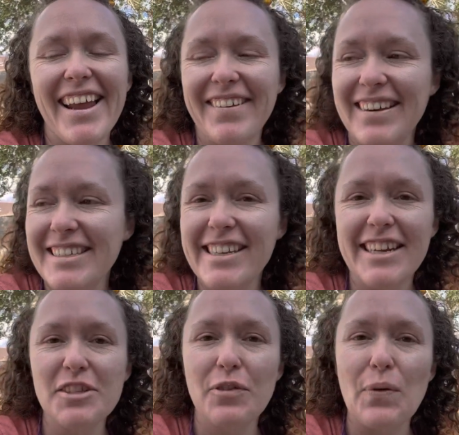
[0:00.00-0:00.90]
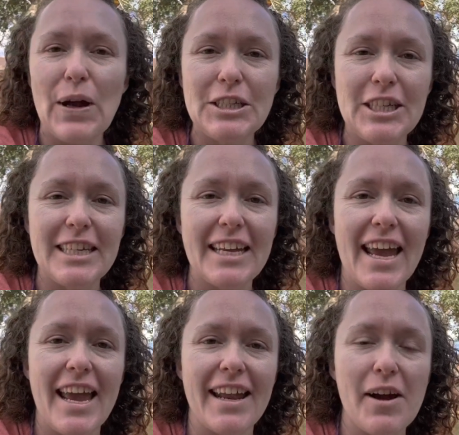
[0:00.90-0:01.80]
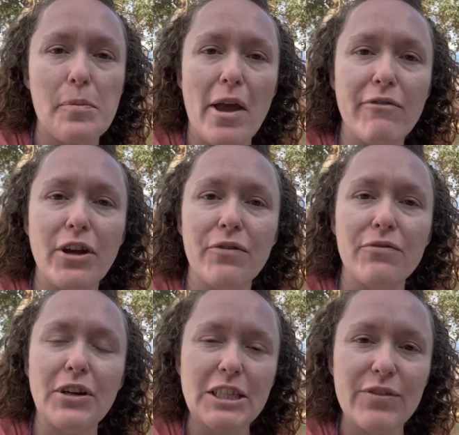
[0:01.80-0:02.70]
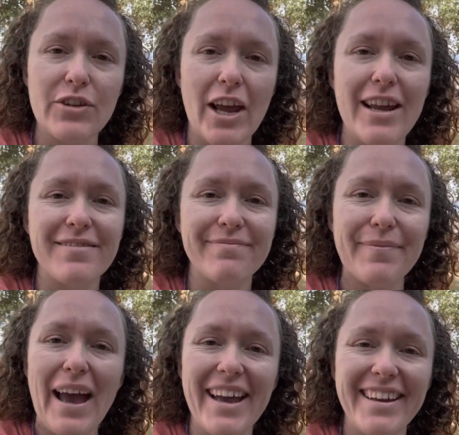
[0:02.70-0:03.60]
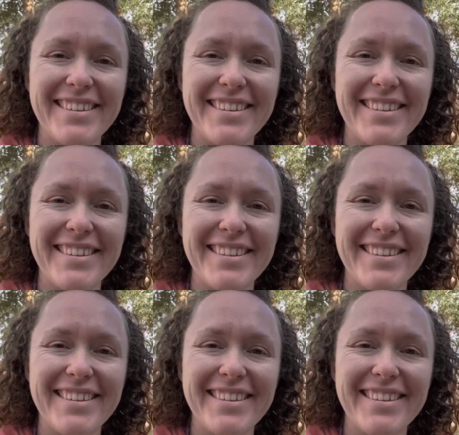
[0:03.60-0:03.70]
Anyways, thanks for watching and I hope you have a good rest of your day. Bye.